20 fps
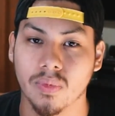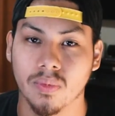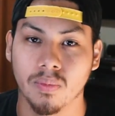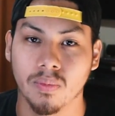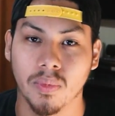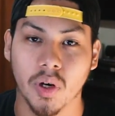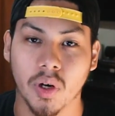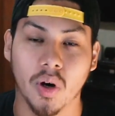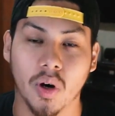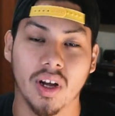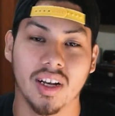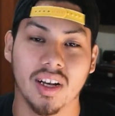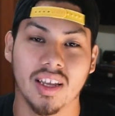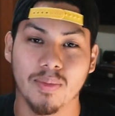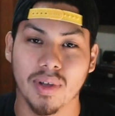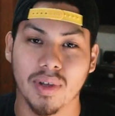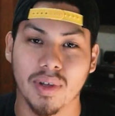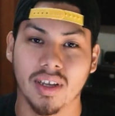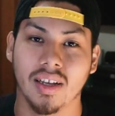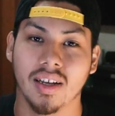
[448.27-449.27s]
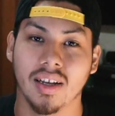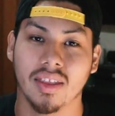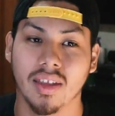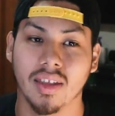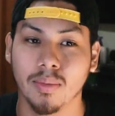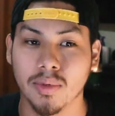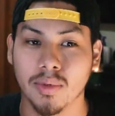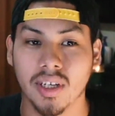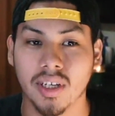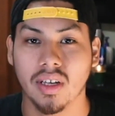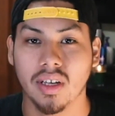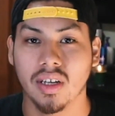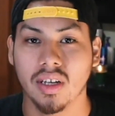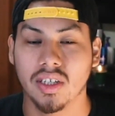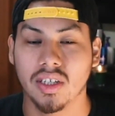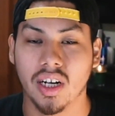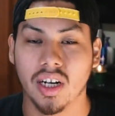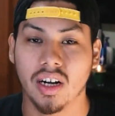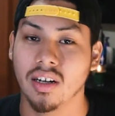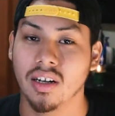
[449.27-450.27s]
But go ahead and give me a thumbs up,
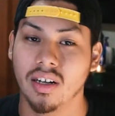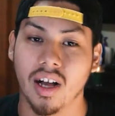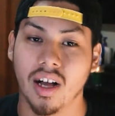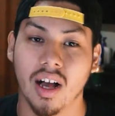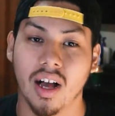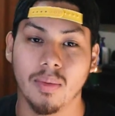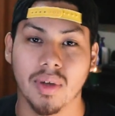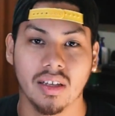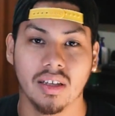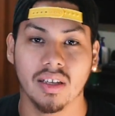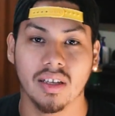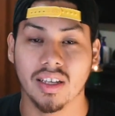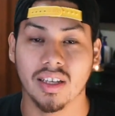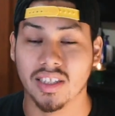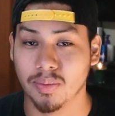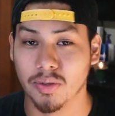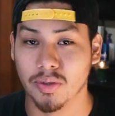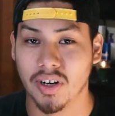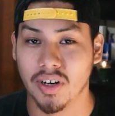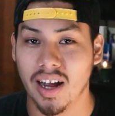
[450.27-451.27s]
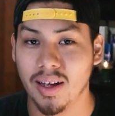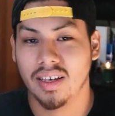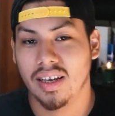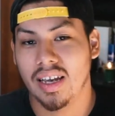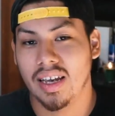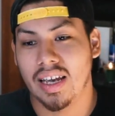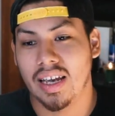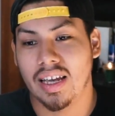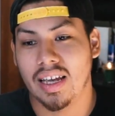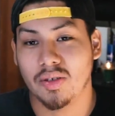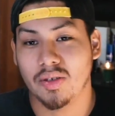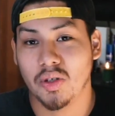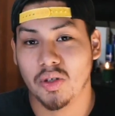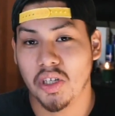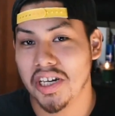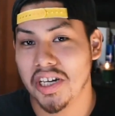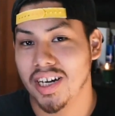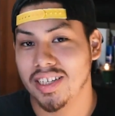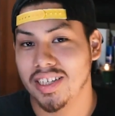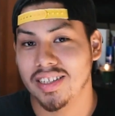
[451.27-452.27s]
share, comment, and subscribe, and I'll see you
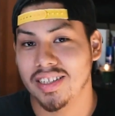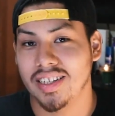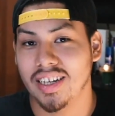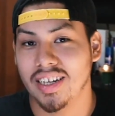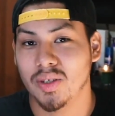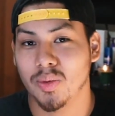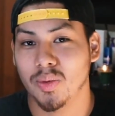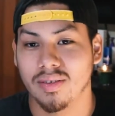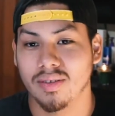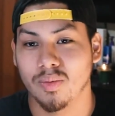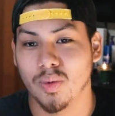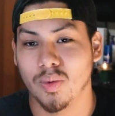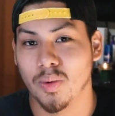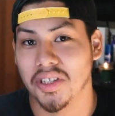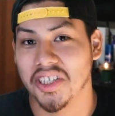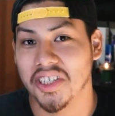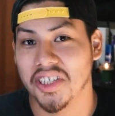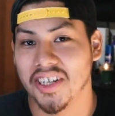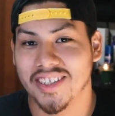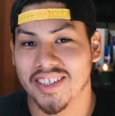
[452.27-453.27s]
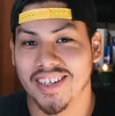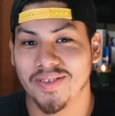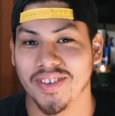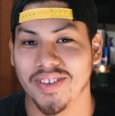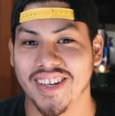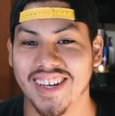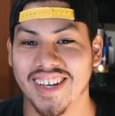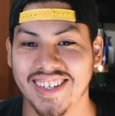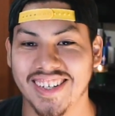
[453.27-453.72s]
guys in the next one when we talk chef again.